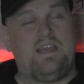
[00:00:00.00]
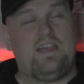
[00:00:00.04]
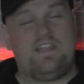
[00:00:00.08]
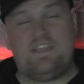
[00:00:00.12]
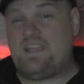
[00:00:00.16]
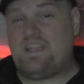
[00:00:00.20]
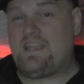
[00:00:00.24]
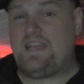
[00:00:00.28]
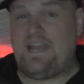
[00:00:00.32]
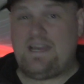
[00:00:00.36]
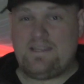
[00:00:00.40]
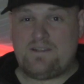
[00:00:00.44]
and you
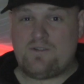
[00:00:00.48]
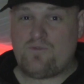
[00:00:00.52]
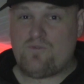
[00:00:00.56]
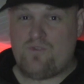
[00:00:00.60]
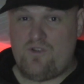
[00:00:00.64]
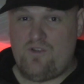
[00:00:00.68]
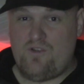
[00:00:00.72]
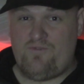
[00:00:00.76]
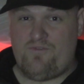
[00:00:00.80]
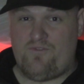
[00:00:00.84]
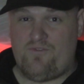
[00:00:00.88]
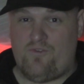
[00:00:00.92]
kind of
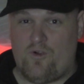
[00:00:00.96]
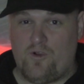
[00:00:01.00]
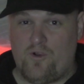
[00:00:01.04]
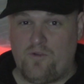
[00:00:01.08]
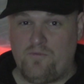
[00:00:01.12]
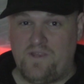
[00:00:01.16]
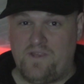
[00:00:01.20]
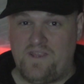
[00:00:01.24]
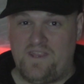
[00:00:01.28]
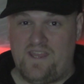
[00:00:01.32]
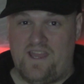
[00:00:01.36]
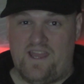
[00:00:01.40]
root for him
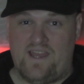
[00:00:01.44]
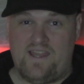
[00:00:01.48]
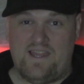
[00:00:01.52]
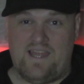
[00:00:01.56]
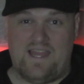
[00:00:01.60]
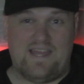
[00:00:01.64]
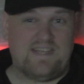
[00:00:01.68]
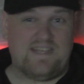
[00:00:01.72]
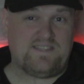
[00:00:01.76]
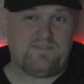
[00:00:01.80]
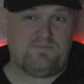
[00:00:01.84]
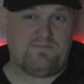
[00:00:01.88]
in that
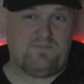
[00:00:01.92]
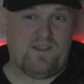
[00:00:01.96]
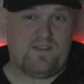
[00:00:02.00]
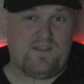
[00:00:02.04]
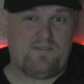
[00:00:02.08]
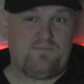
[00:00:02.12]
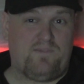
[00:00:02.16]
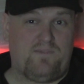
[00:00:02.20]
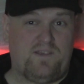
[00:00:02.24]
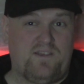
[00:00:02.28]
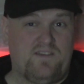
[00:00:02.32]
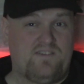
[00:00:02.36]
aspect,
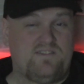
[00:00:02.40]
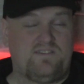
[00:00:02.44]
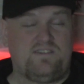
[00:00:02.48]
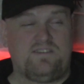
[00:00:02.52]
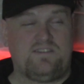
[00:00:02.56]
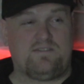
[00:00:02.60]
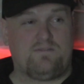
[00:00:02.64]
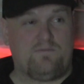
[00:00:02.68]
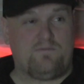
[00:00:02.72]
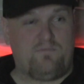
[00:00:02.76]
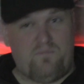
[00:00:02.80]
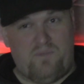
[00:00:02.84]
because
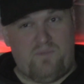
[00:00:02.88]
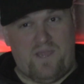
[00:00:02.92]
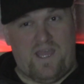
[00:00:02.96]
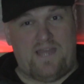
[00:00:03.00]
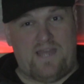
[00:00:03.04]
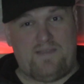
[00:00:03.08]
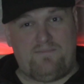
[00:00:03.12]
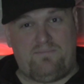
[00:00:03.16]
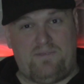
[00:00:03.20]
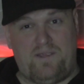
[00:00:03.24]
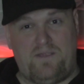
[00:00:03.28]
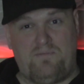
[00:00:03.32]
these are
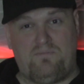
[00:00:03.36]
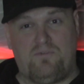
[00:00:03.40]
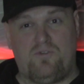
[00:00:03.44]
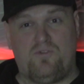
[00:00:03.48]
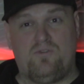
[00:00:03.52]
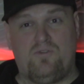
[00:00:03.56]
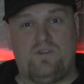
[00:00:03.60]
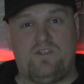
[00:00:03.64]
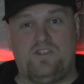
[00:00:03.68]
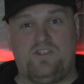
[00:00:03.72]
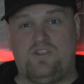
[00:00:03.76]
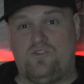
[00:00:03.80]
bad
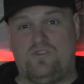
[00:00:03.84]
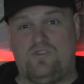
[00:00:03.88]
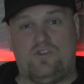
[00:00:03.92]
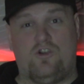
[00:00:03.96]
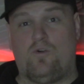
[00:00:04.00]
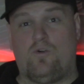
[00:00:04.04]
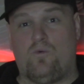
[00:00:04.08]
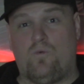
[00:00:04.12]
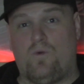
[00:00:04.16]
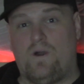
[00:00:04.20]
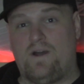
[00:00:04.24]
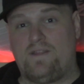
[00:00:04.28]
people and you
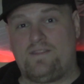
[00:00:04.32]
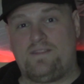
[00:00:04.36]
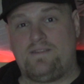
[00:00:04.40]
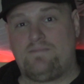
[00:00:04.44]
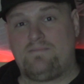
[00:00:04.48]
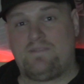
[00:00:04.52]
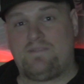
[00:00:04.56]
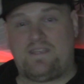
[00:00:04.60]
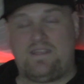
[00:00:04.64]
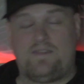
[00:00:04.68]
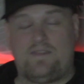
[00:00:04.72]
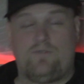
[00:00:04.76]
don't want them
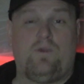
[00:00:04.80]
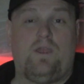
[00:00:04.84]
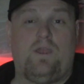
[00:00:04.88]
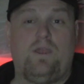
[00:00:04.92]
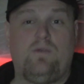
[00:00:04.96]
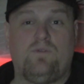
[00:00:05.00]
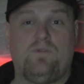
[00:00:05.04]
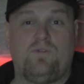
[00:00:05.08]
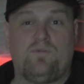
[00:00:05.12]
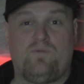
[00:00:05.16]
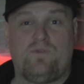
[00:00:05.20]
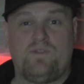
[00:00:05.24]
to get away
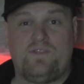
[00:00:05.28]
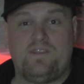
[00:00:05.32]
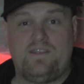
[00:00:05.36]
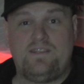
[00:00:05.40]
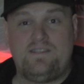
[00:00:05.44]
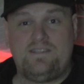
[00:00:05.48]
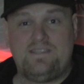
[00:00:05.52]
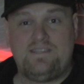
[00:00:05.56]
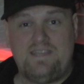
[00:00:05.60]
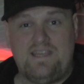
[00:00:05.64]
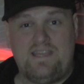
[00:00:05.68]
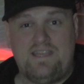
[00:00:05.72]
with what they
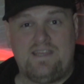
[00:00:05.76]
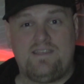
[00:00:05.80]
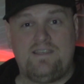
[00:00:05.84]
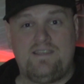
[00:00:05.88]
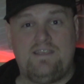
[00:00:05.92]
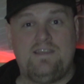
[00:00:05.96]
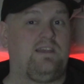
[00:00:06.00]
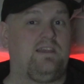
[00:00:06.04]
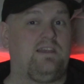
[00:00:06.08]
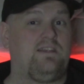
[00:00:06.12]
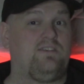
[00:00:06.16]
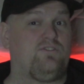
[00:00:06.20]
did,
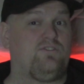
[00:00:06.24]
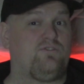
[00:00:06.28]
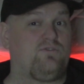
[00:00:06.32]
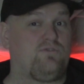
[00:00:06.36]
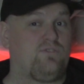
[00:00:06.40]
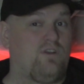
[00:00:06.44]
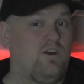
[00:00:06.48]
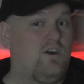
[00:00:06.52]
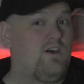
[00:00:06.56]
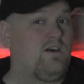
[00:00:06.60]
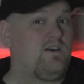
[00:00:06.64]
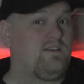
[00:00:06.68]
and you're
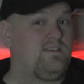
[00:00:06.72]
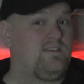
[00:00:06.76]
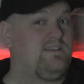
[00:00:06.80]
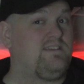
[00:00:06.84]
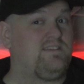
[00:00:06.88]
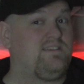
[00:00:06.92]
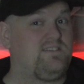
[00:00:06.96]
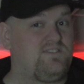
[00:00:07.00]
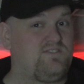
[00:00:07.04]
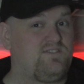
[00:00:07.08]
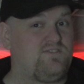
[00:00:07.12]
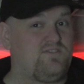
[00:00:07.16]
on
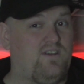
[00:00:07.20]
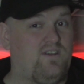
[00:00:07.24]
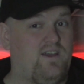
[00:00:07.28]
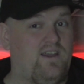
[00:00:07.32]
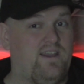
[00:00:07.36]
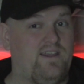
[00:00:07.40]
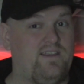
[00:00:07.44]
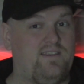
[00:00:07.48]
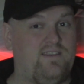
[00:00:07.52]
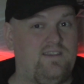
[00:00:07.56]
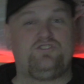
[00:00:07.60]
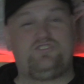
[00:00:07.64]
his
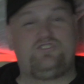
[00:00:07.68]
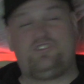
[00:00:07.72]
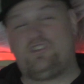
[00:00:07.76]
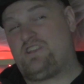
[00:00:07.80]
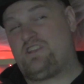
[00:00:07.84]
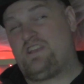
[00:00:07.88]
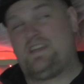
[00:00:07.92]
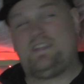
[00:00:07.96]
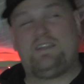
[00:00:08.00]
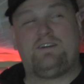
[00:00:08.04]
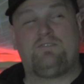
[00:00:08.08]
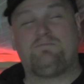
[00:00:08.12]
side, so you
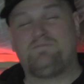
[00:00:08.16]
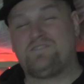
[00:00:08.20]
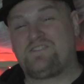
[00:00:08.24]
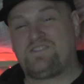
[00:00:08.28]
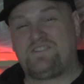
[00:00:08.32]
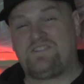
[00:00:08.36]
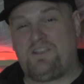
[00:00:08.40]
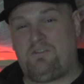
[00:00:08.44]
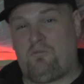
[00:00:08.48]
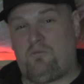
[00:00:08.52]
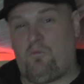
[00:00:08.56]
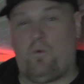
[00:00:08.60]
kind of almost
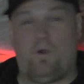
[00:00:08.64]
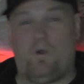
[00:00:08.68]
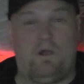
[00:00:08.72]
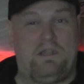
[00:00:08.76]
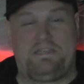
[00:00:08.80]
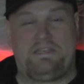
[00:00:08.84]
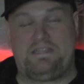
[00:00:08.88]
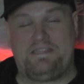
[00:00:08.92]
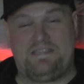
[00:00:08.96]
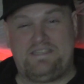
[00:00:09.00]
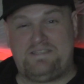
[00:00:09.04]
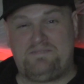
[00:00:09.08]
like
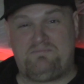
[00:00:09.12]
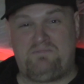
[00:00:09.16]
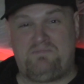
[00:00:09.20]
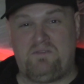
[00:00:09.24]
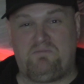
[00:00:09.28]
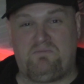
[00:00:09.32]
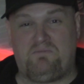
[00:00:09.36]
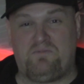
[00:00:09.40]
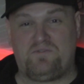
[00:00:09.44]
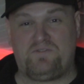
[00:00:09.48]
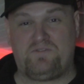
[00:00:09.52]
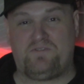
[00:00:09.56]
wanting these
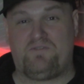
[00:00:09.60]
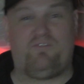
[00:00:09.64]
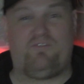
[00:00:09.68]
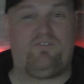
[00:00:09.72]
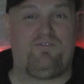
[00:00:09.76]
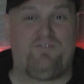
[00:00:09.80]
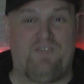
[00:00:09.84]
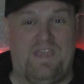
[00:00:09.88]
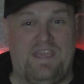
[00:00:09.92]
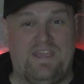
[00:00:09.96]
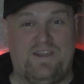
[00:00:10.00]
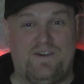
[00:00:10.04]
people to
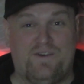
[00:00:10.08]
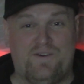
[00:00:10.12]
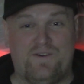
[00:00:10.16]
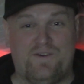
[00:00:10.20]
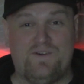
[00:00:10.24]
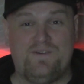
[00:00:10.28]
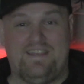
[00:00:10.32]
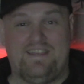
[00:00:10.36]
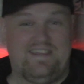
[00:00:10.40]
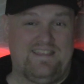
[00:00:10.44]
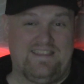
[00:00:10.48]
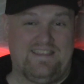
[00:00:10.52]

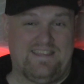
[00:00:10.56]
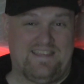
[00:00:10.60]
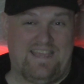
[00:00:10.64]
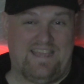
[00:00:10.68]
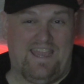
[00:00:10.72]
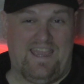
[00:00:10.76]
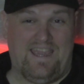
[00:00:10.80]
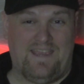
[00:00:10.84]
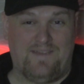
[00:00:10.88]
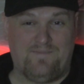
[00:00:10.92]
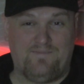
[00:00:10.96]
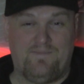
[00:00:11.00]
fail in the
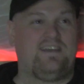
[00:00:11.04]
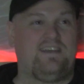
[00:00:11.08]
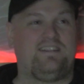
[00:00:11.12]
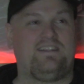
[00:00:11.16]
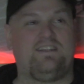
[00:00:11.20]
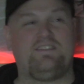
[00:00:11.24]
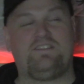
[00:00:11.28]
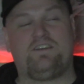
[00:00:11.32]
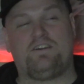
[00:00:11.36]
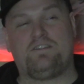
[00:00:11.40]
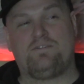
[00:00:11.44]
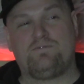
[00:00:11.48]
game. And I
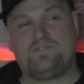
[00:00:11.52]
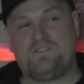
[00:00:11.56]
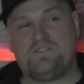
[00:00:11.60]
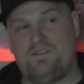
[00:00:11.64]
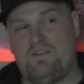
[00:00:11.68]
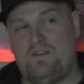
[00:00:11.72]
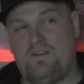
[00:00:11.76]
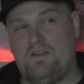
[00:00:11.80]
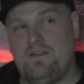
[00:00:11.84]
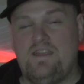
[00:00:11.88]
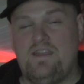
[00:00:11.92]
thought it was an